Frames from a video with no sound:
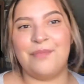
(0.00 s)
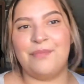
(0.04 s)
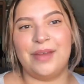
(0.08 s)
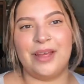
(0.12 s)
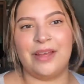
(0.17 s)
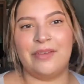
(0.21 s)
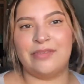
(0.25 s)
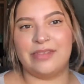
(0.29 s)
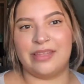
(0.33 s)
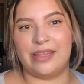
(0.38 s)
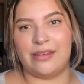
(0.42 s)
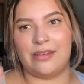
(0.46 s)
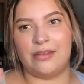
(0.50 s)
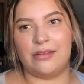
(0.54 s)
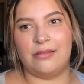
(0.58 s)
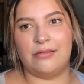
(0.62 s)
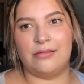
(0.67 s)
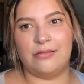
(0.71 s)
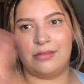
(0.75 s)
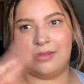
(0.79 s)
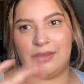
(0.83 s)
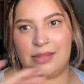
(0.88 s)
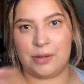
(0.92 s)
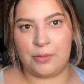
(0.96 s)
but it was like
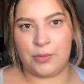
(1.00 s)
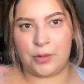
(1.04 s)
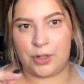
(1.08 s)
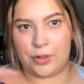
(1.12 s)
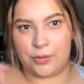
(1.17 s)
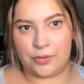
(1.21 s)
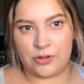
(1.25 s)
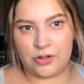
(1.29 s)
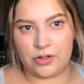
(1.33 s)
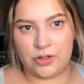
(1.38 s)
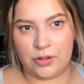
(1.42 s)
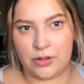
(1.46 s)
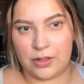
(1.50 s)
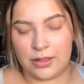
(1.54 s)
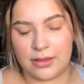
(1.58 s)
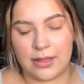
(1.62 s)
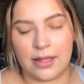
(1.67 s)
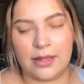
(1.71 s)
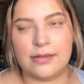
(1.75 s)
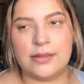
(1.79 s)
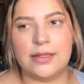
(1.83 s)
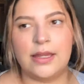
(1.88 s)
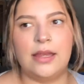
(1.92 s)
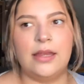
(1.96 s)
they weren't shooting
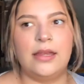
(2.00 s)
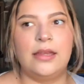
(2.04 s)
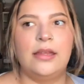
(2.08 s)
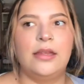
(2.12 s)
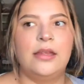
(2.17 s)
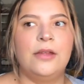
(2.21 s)
that day.